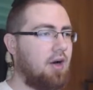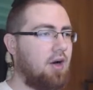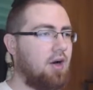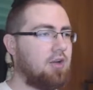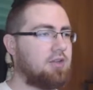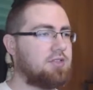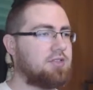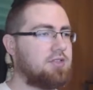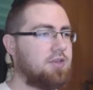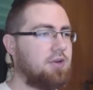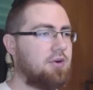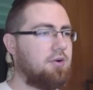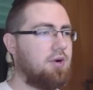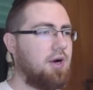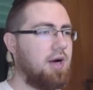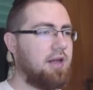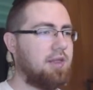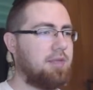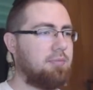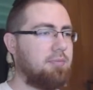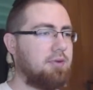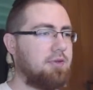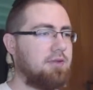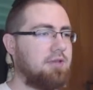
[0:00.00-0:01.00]
Also,
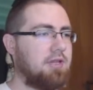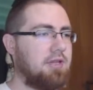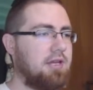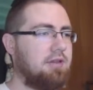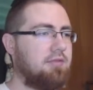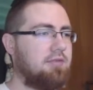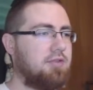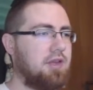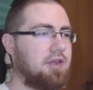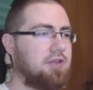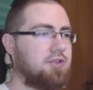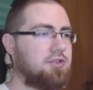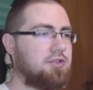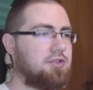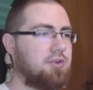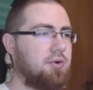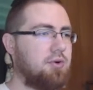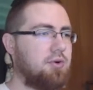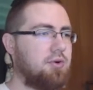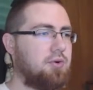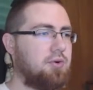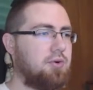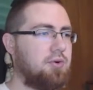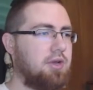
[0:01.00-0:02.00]
I believe they
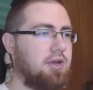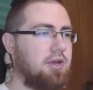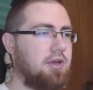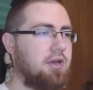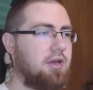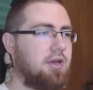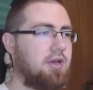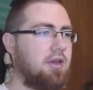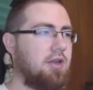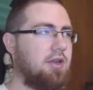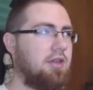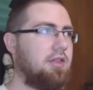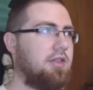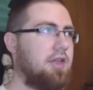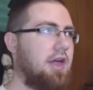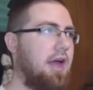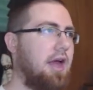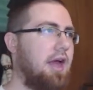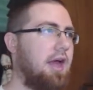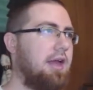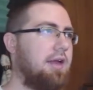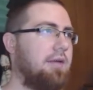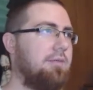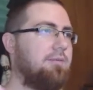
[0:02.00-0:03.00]
showed
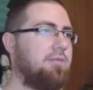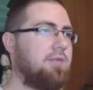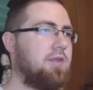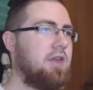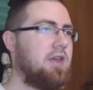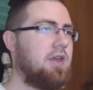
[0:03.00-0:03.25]
that